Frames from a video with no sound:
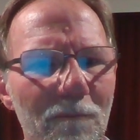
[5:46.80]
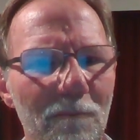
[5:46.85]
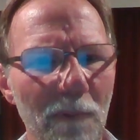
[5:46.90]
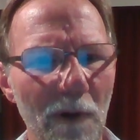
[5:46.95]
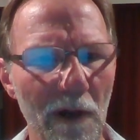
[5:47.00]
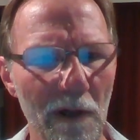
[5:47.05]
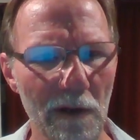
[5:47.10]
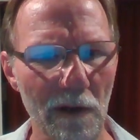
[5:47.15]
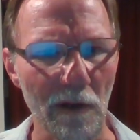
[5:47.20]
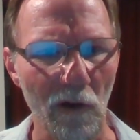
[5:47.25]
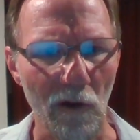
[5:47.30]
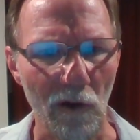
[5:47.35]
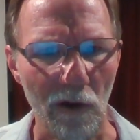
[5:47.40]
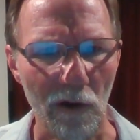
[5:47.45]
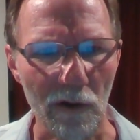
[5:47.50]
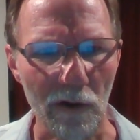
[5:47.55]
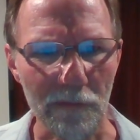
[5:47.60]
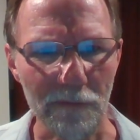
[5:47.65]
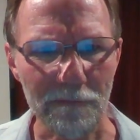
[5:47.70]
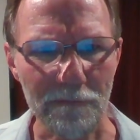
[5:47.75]
but
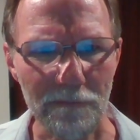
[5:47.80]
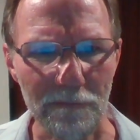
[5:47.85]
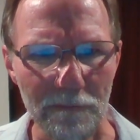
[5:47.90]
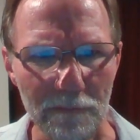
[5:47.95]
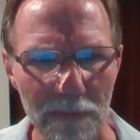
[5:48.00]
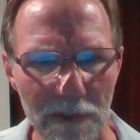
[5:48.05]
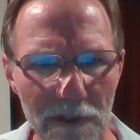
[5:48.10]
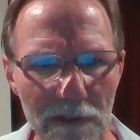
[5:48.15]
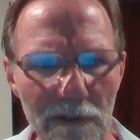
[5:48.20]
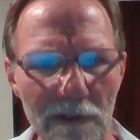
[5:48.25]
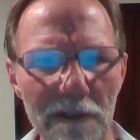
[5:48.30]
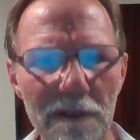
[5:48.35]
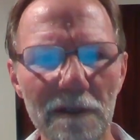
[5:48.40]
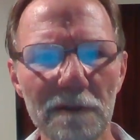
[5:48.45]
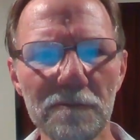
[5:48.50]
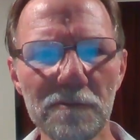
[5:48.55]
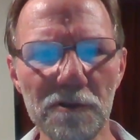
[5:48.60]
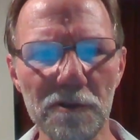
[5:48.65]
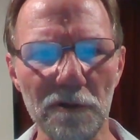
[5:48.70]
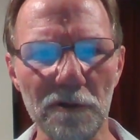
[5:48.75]
are merely
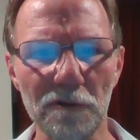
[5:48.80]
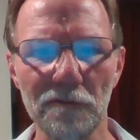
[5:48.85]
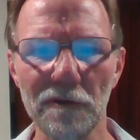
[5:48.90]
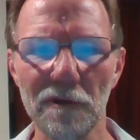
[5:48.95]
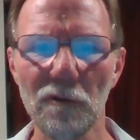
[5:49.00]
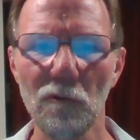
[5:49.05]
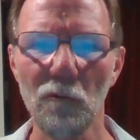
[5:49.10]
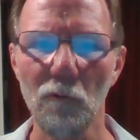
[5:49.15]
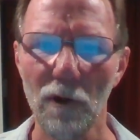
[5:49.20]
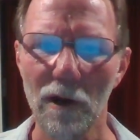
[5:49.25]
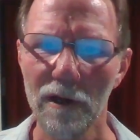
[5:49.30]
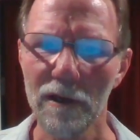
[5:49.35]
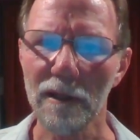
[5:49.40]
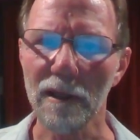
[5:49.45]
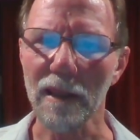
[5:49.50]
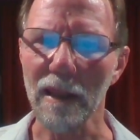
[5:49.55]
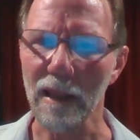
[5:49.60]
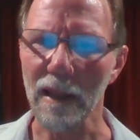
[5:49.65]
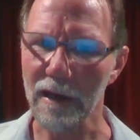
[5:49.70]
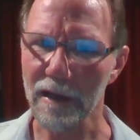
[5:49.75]
observing
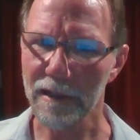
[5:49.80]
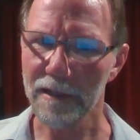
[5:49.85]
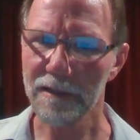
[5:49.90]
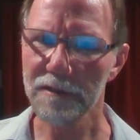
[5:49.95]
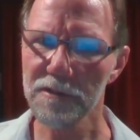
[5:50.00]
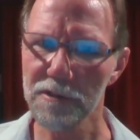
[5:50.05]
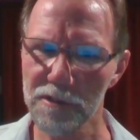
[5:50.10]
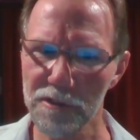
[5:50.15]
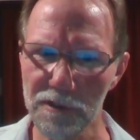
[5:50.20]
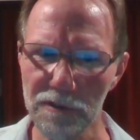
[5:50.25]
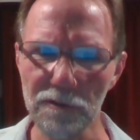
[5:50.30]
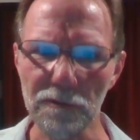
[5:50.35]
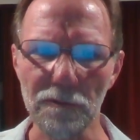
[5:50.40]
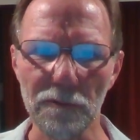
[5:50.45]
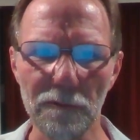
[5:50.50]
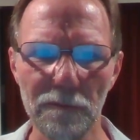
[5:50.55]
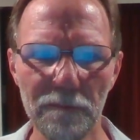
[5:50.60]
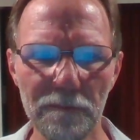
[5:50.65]
what lions do.